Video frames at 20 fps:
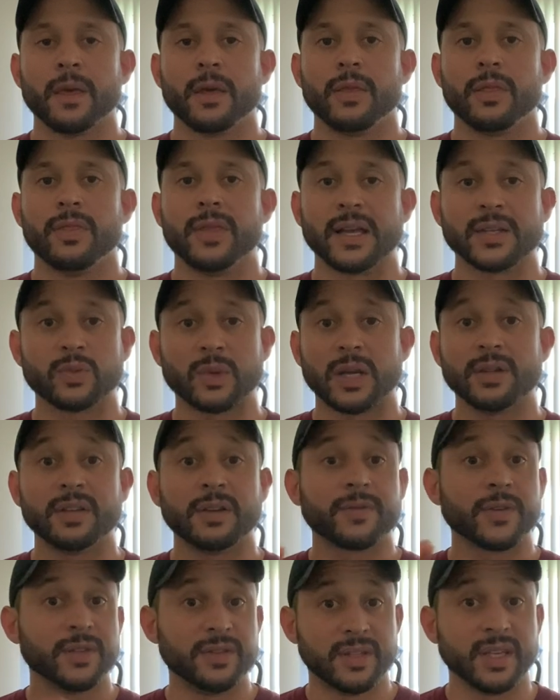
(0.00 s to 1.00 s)
that's what I
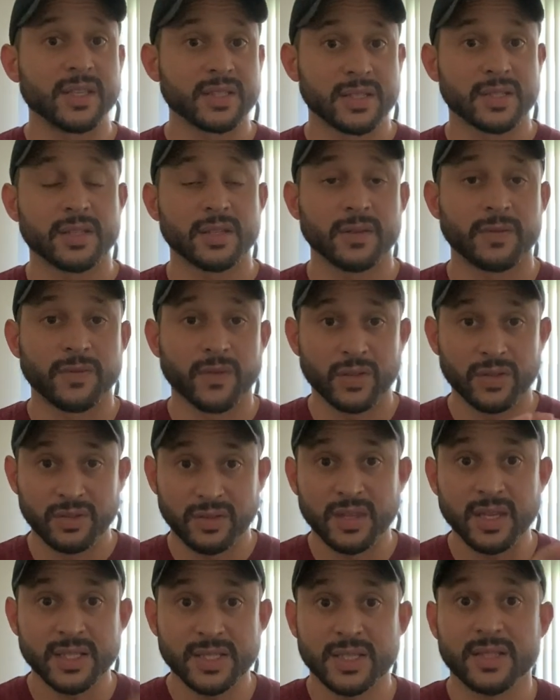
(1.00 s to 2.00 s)
did for this
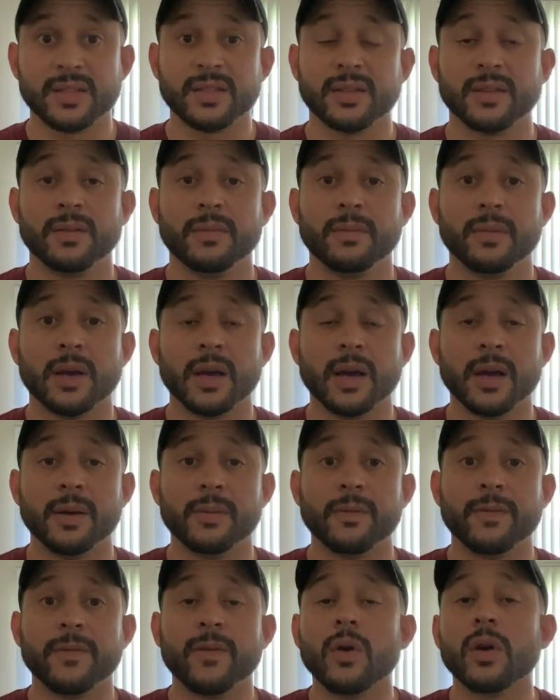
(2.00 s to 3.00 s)

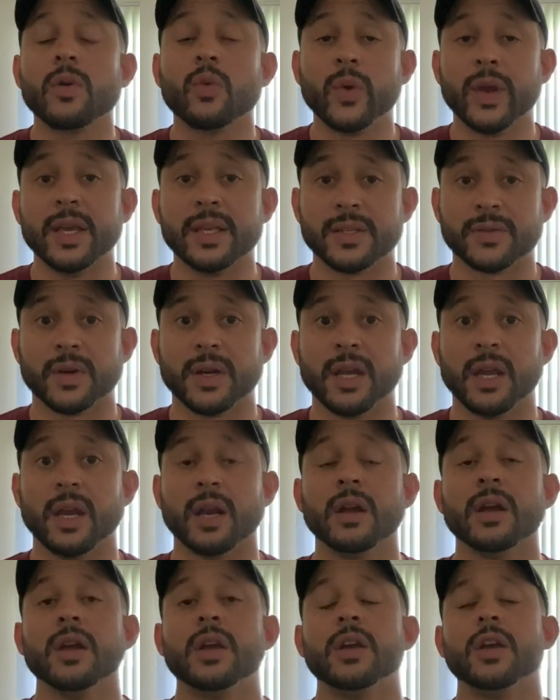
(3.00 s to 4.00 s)
4 weeks right
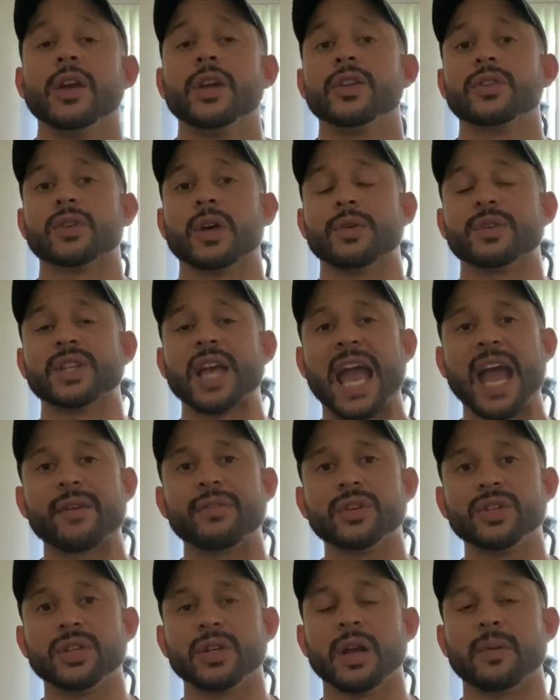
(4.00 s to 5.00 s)
here. So I was
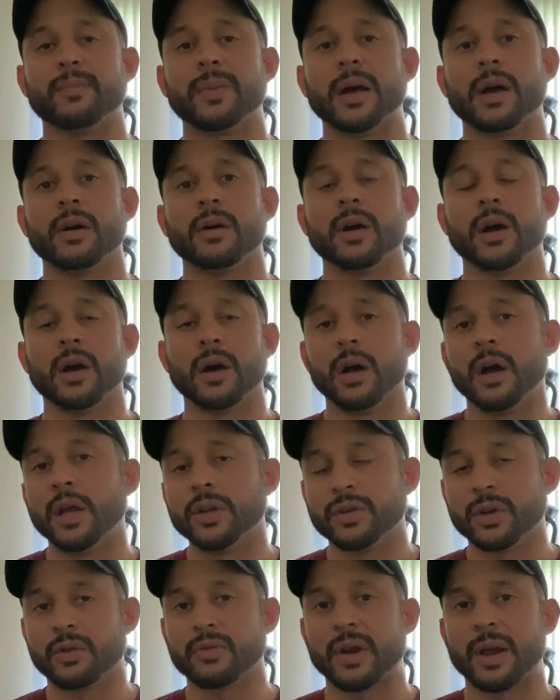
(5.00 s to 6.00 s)
averaging about
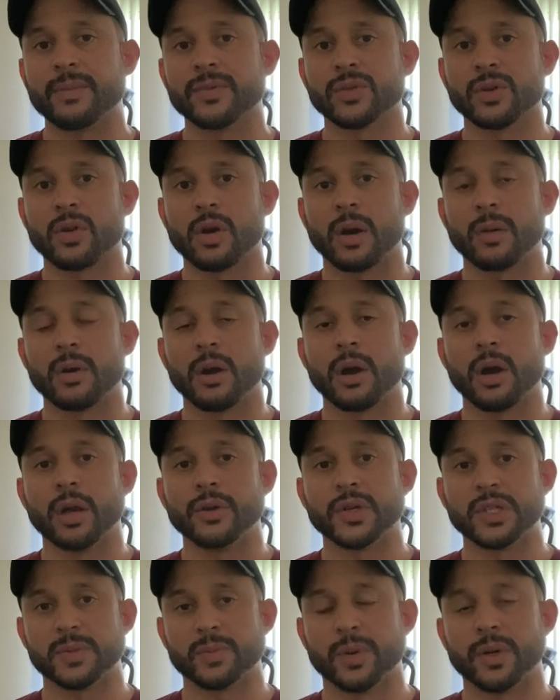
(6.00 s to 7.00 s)
100 grams of
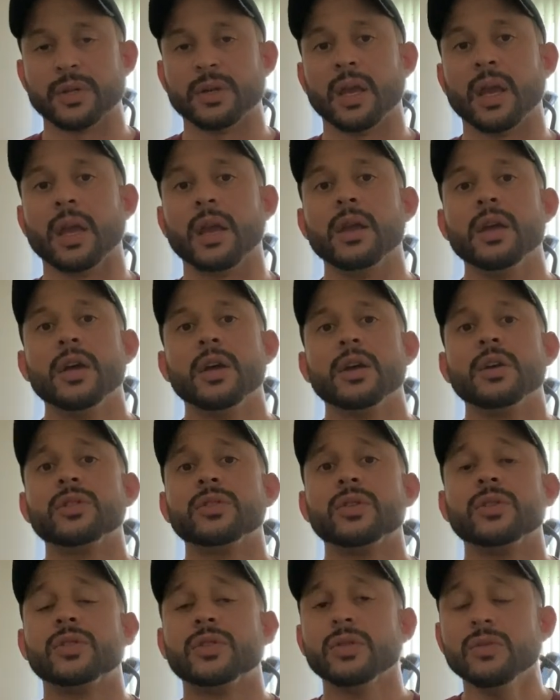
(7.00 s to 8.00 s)
carbohydrates per day
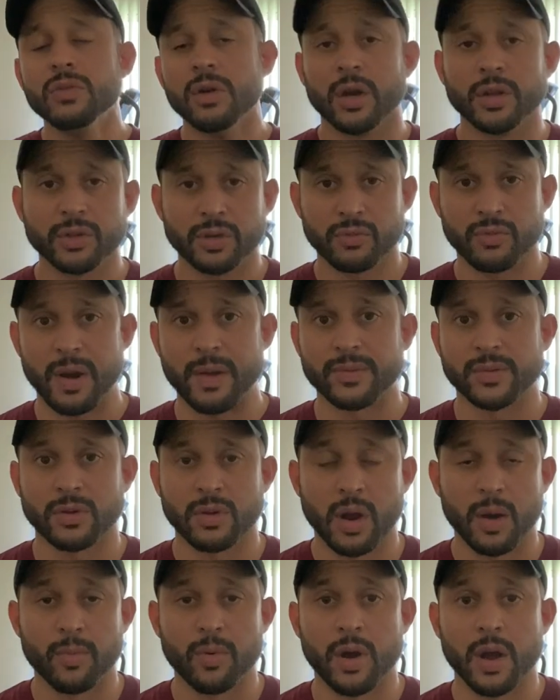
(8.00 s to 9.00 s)
to 200 grams of
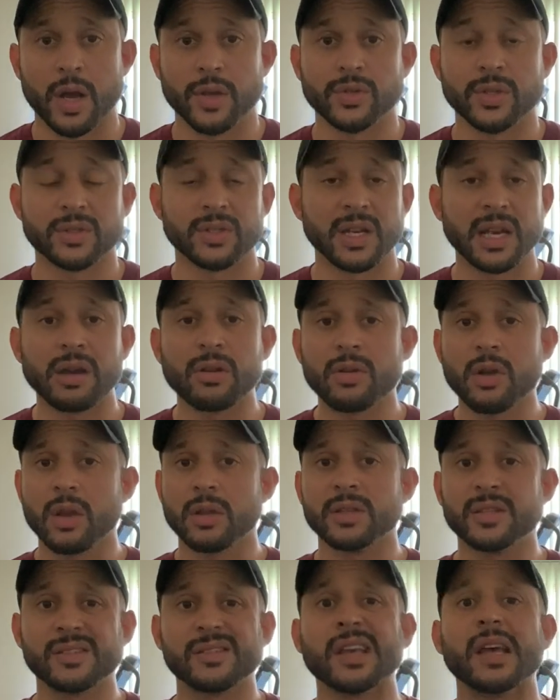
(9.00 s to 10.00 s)
carbohydrates. And I'll
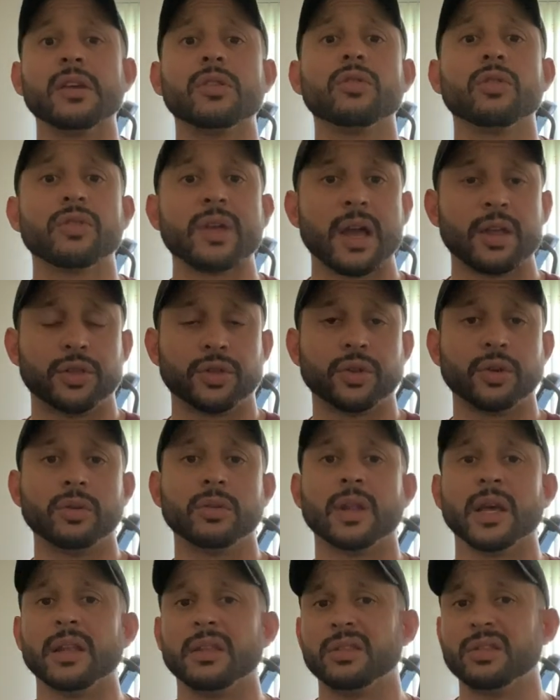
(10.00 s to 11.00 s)
cycle that through
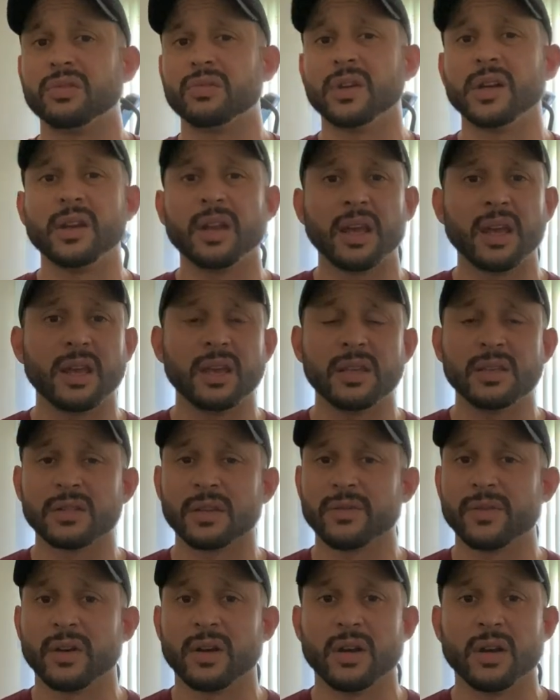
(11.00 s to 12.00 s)
like 3 days
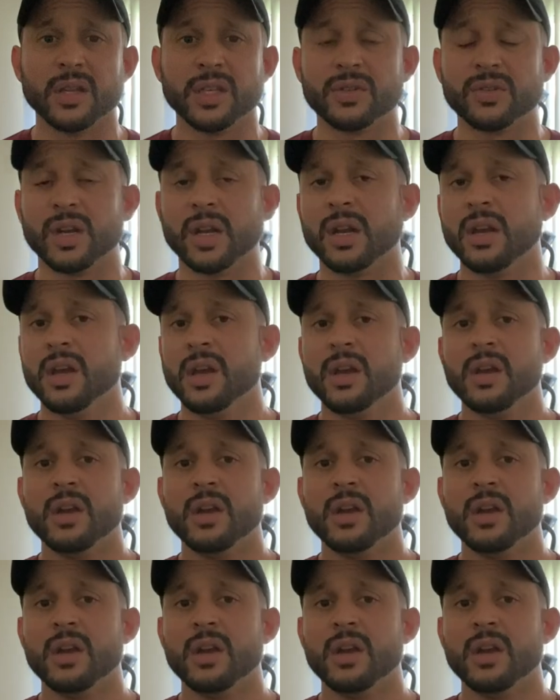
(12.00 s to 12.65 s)
of 100,